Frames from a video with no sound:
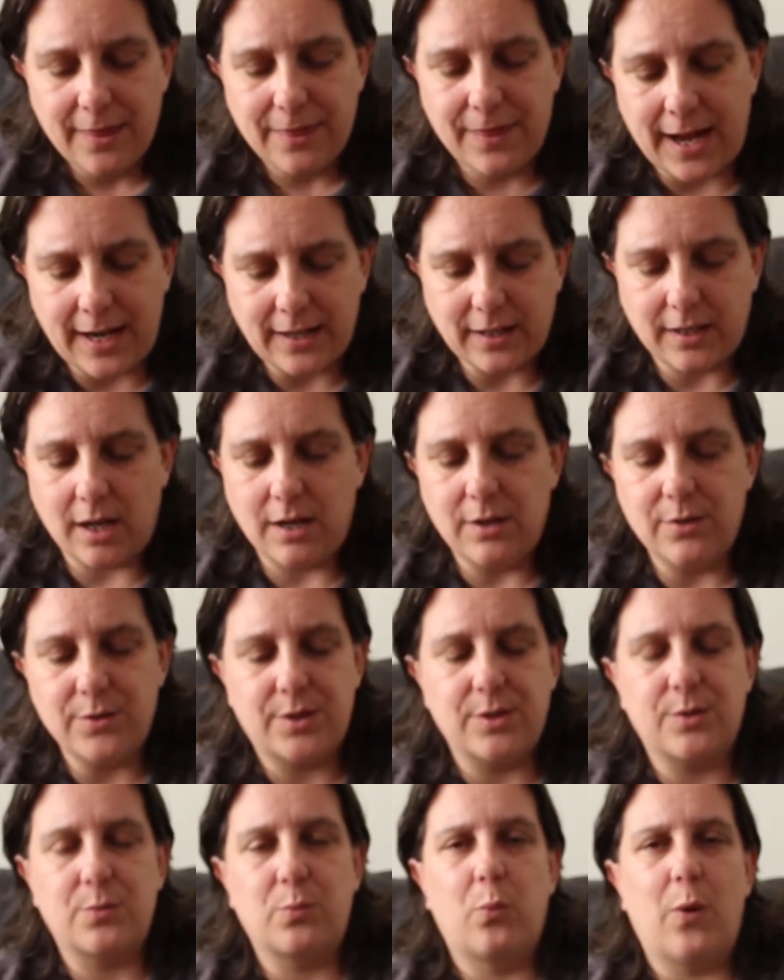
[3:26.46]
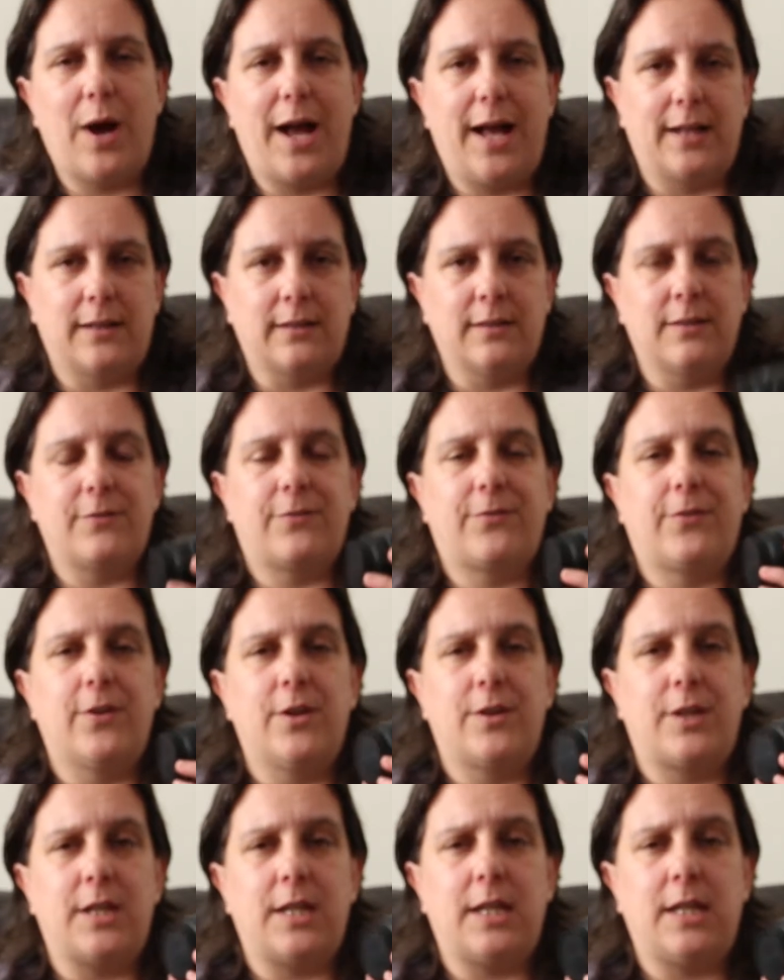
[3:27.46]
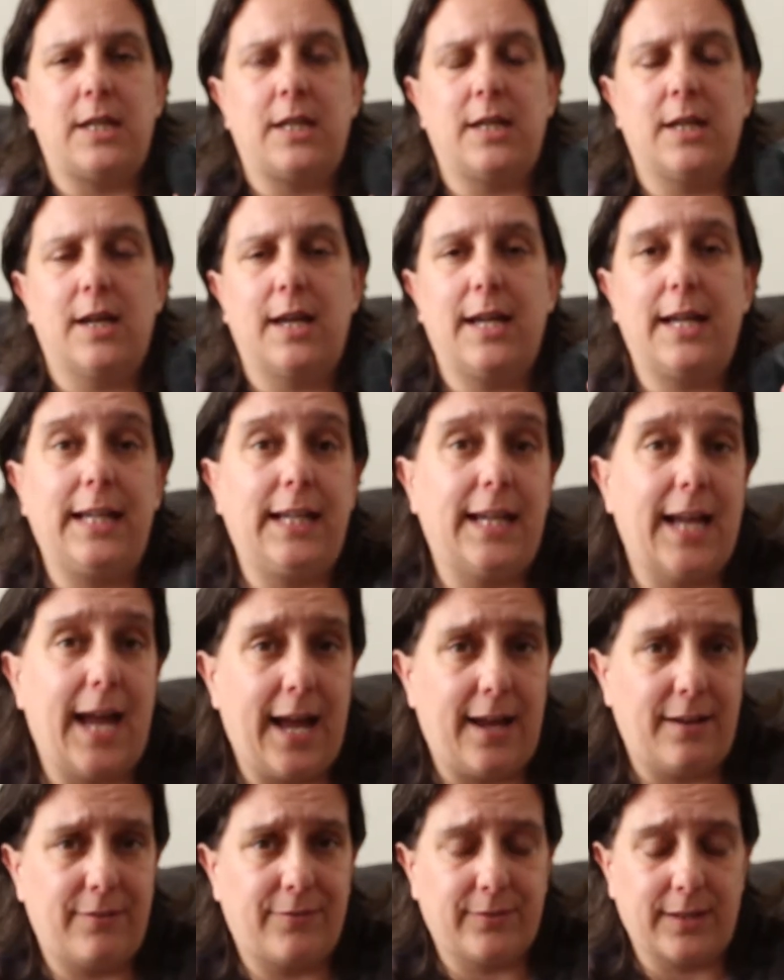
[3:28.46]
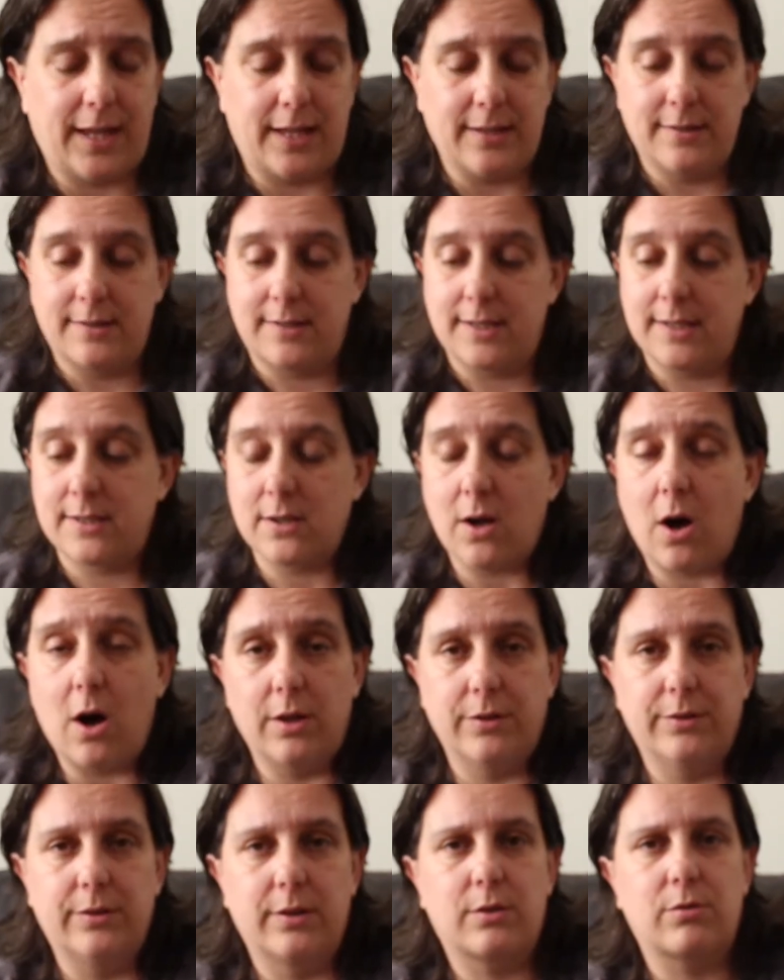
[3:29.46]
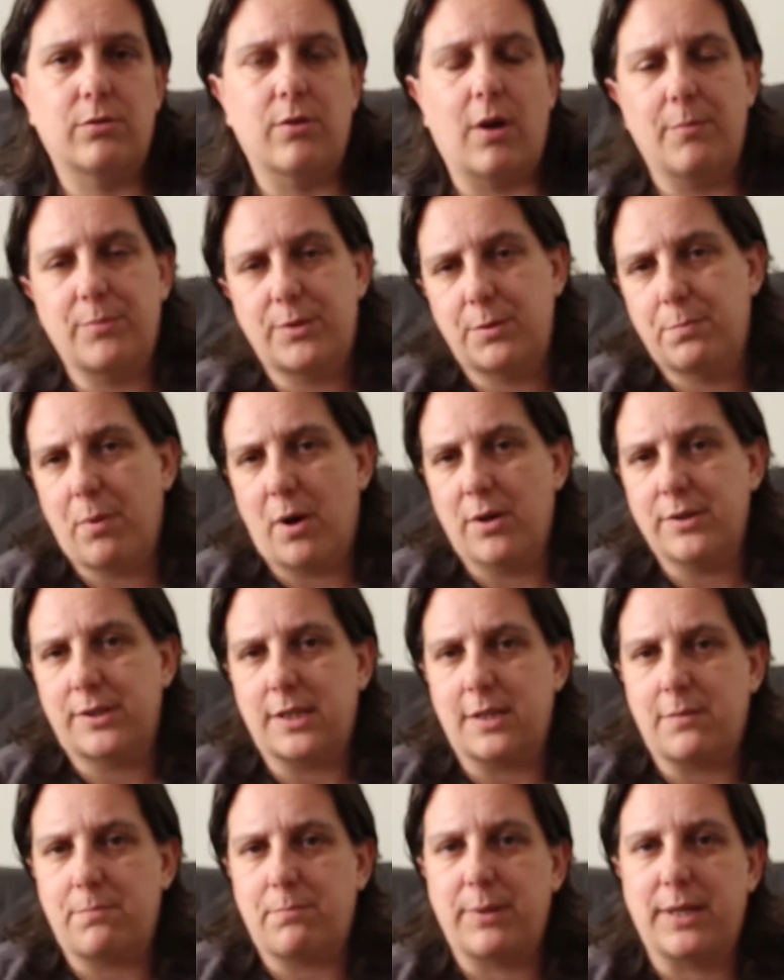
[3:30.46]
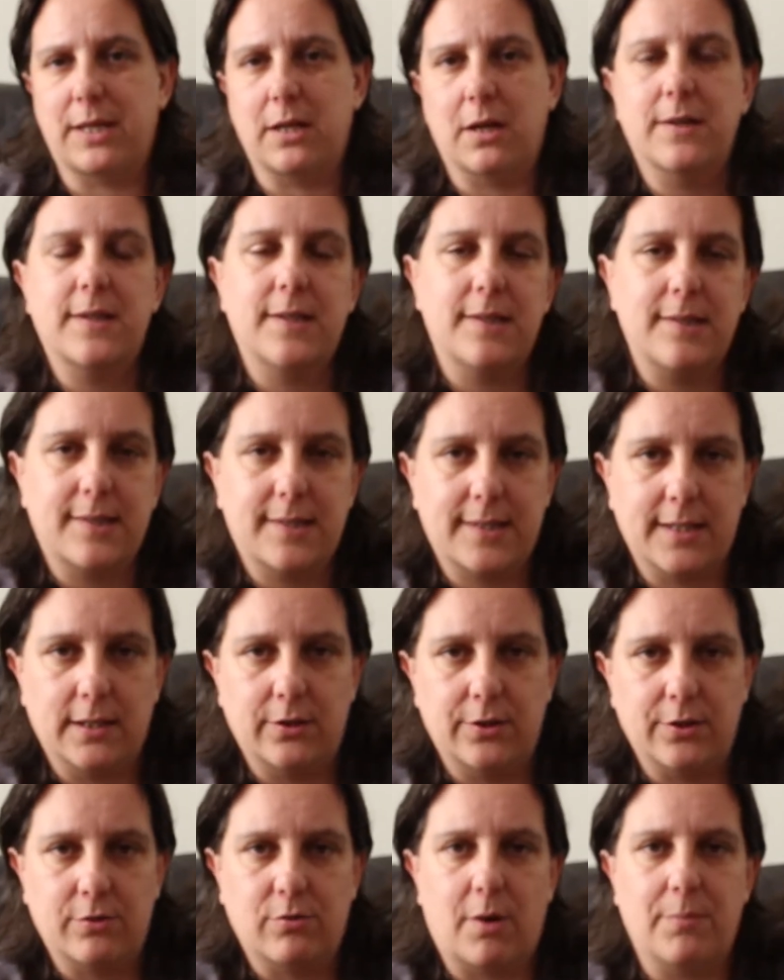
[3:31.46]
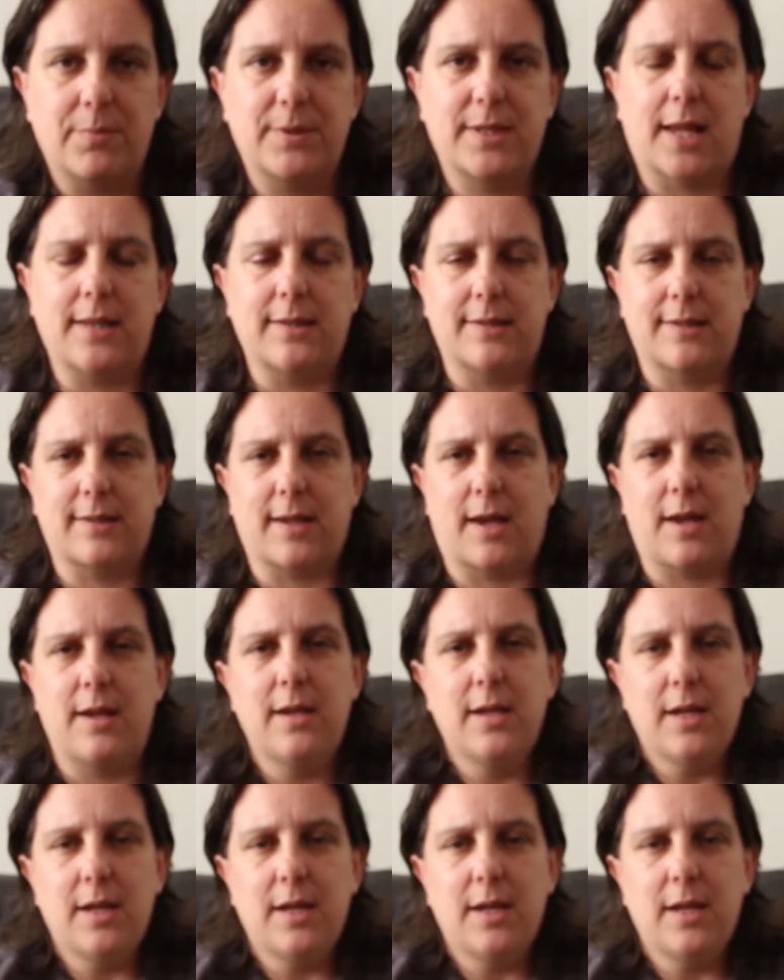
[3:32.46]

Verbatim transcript: That goes as well for the EF lenses on the cropped body, because it's still the crop sensor.